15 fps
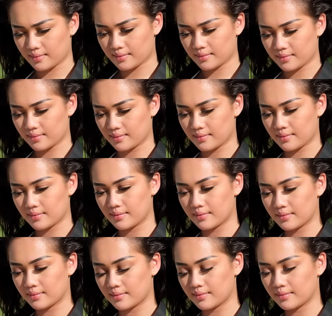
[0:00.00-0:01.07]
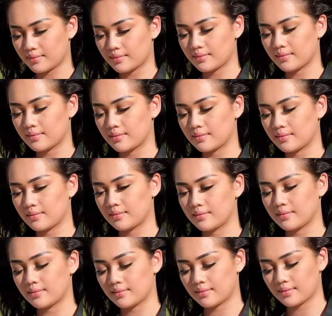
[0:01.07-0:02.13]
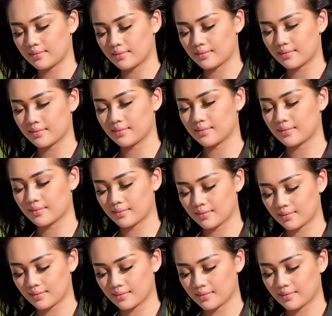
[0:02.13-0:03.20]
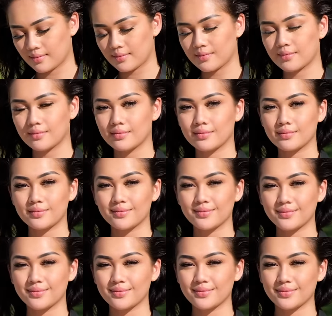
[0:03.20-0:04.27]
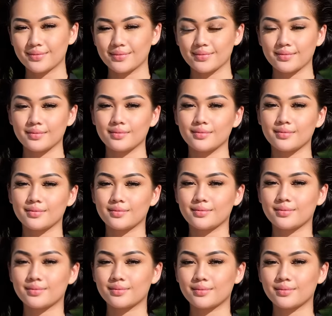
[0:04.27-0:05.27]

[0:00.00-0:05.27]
(not speaking)